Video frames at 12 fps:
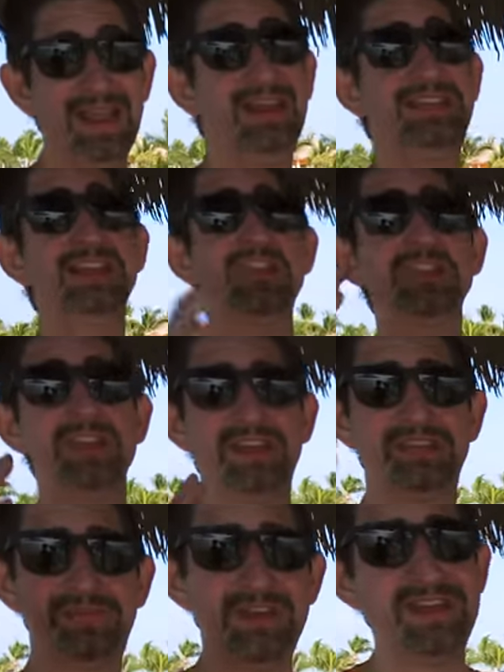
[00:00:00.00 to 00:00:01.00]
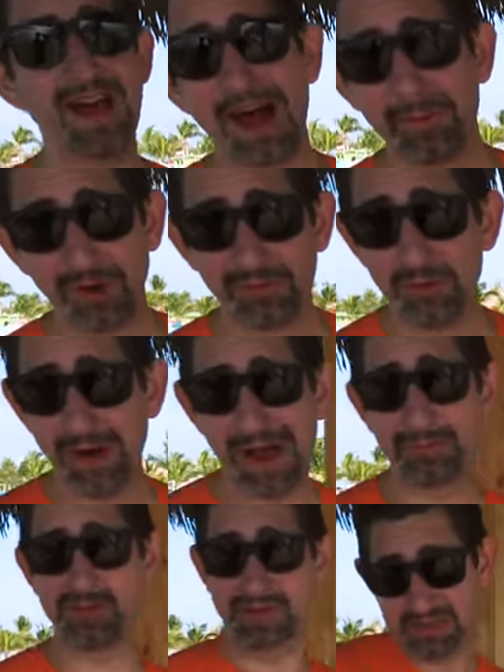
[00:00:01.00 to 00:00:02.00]
In addition to the phenomenal food
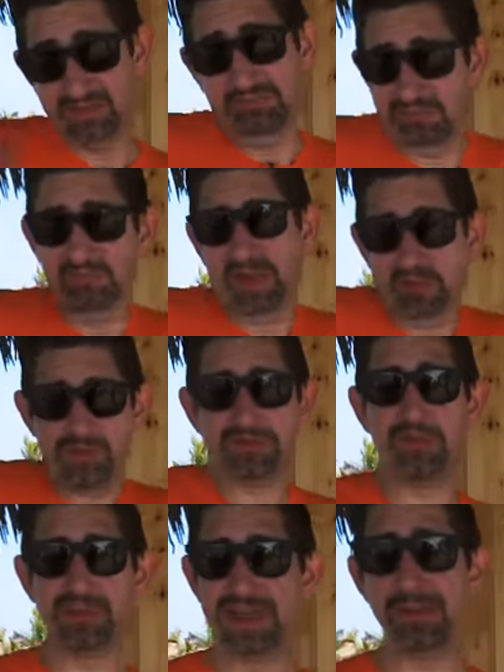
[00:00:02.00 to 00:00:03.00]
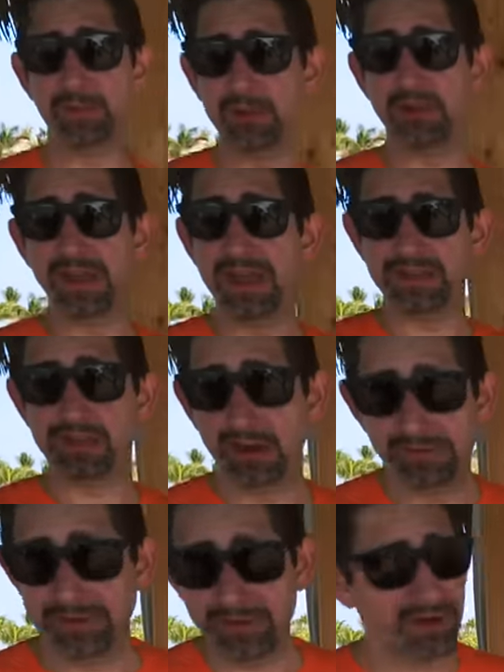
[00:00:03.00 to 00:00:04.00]
options, and you know, just for example, you can get
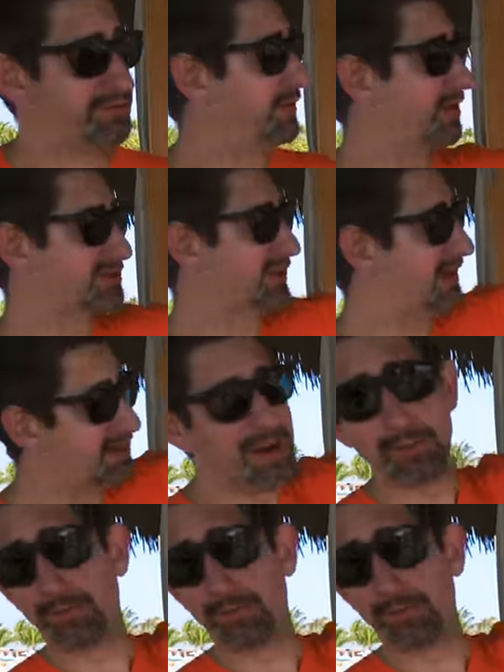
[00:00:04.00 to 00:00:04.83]
surf and turf. You also have